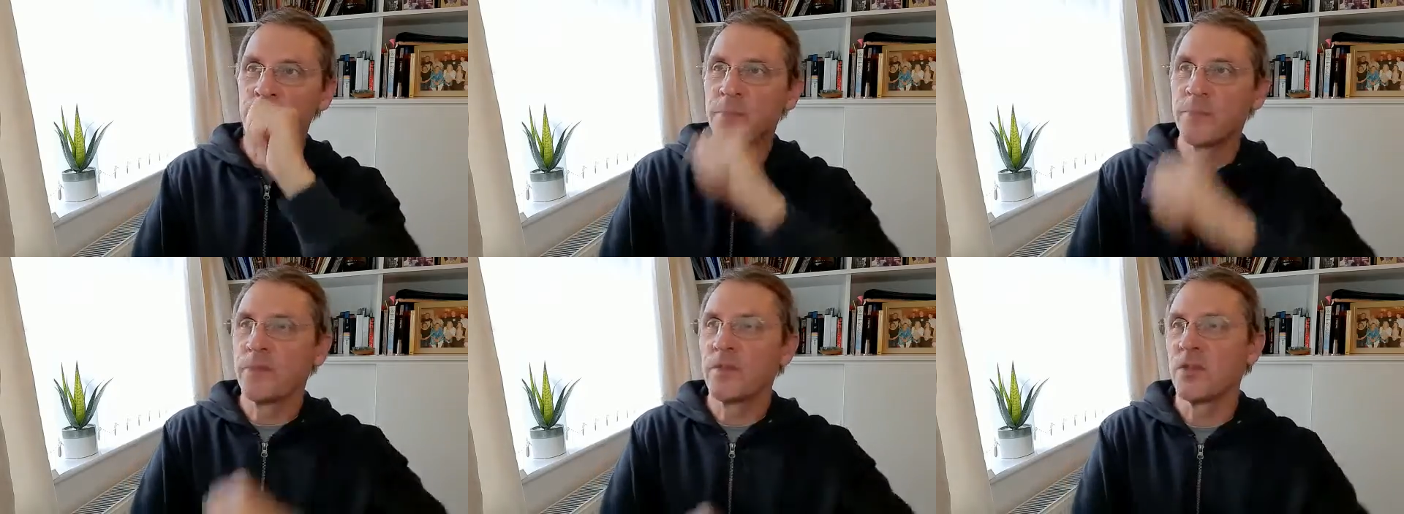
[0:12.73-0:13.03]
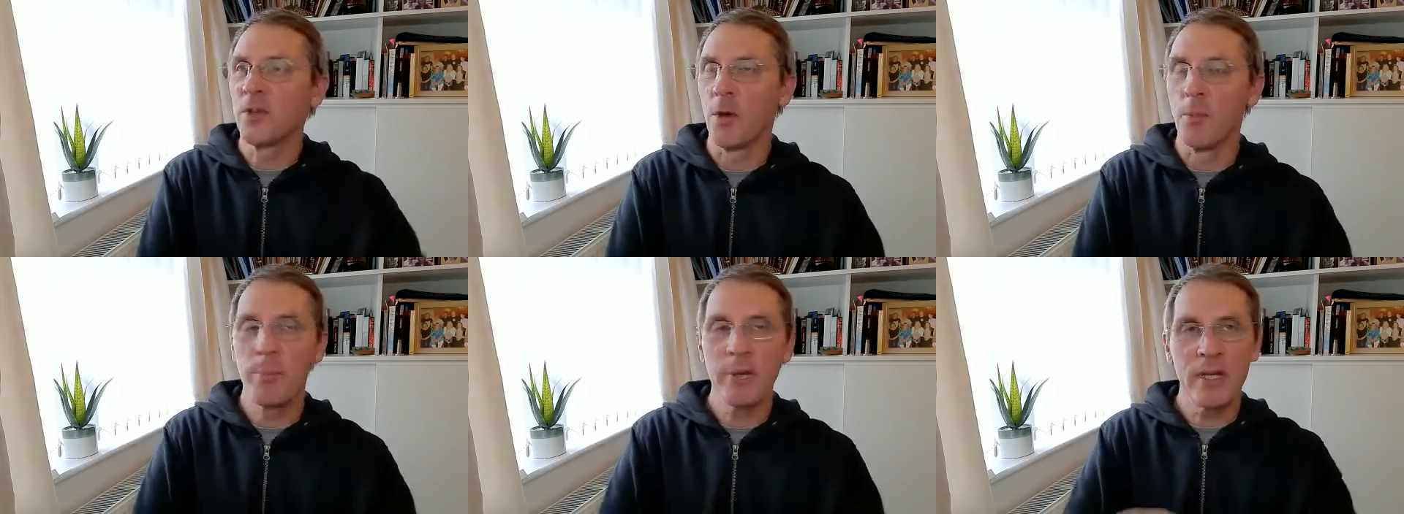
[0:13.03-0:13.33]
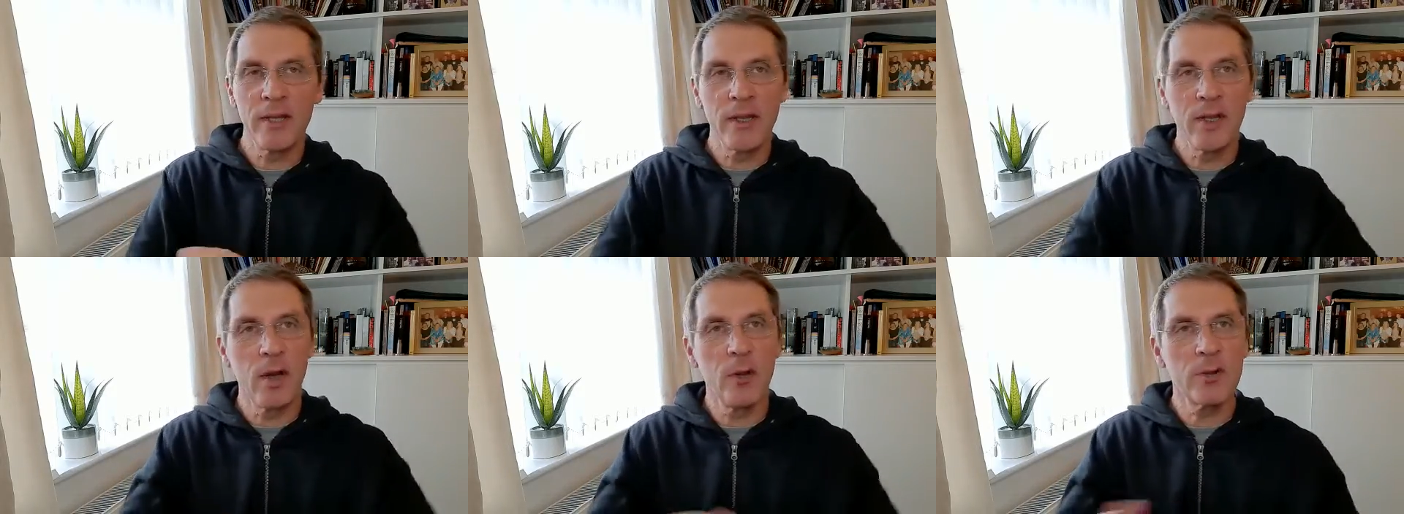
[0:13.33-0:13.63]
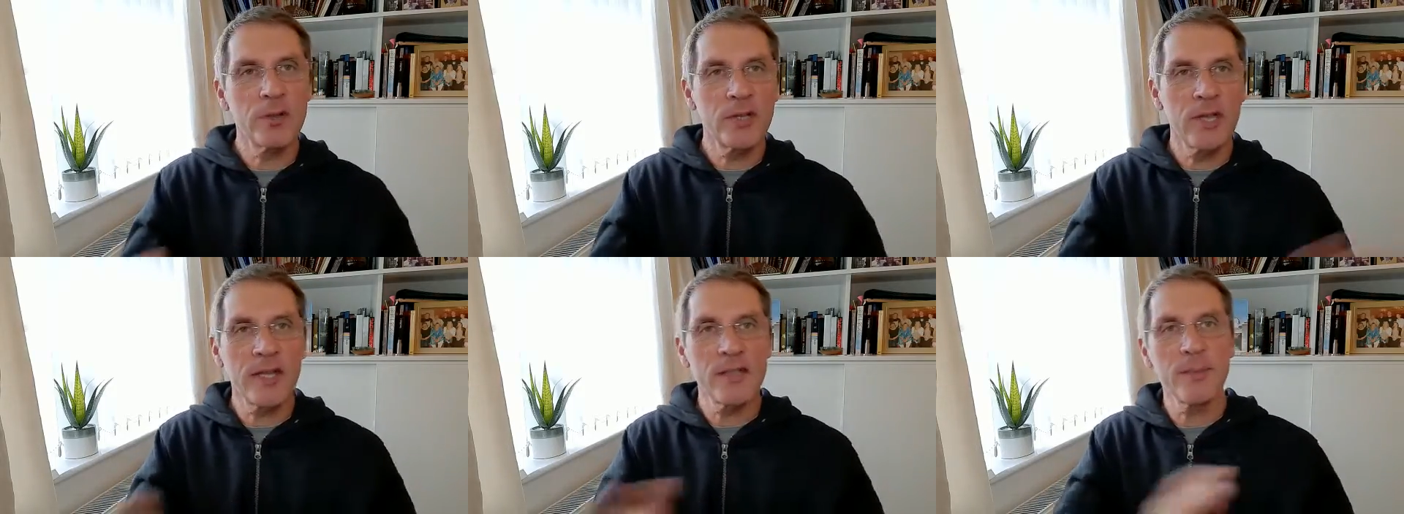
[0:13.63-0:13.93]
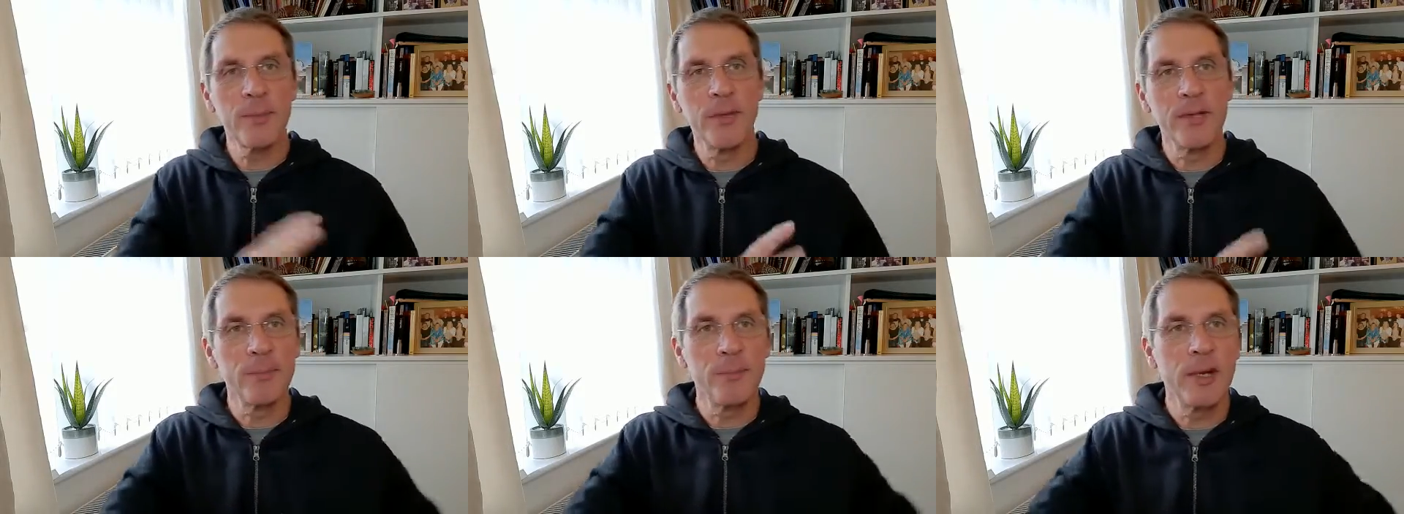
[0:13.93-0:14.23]
So a bit of the Old
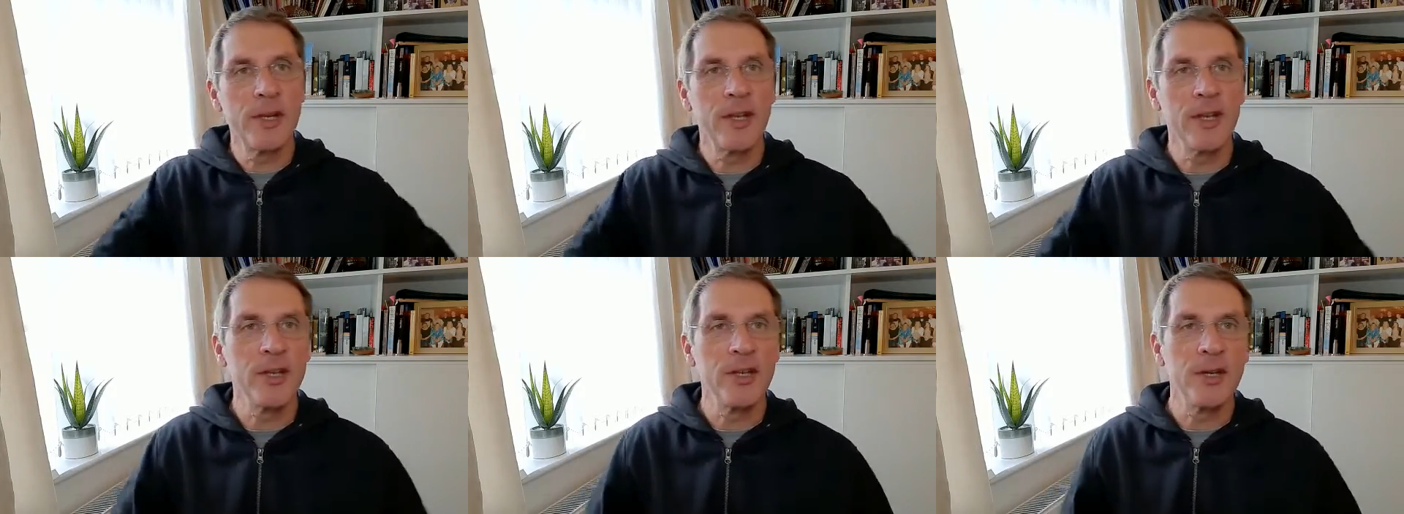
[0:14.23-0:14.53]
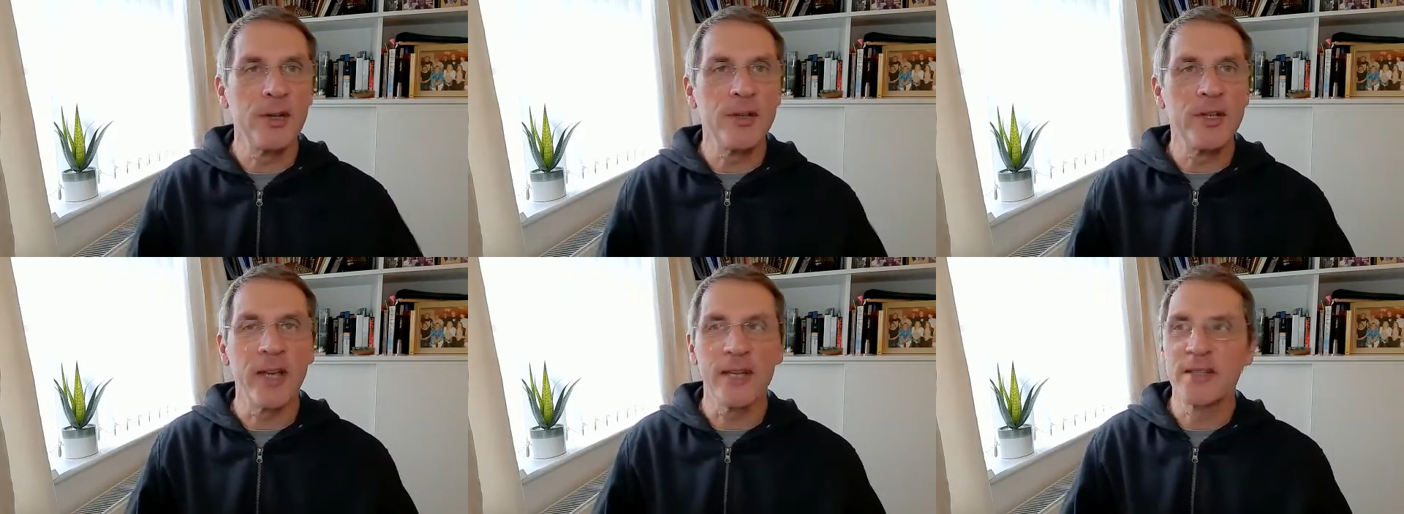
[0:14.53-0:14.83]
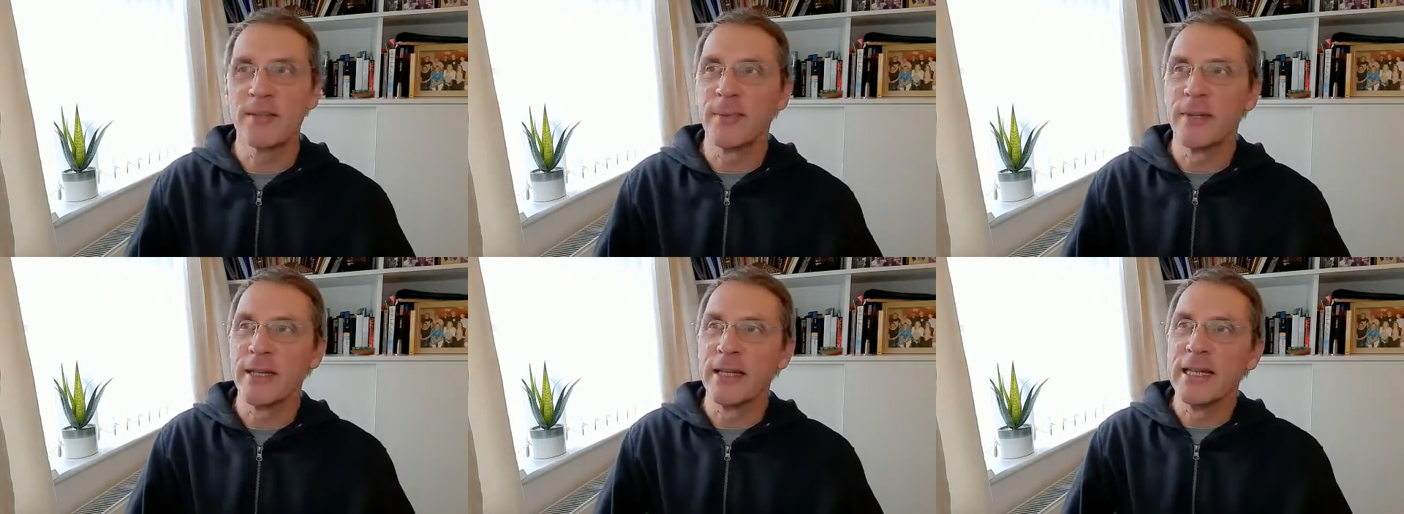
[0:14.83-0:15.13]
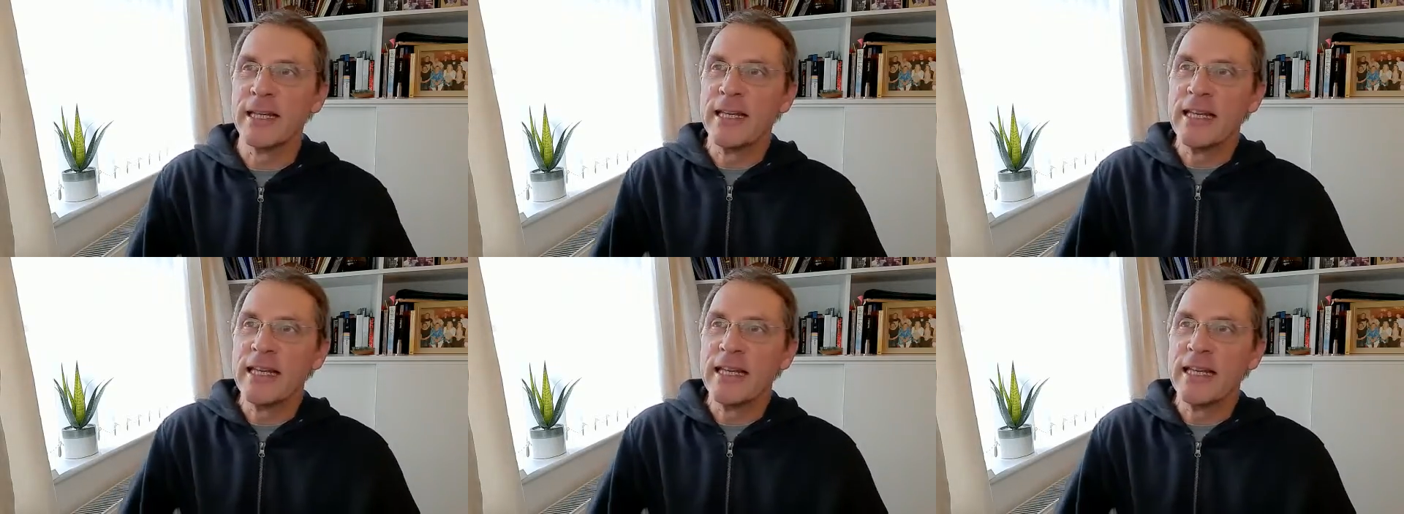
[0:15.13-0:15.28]
Testament, a bit of the New Testament.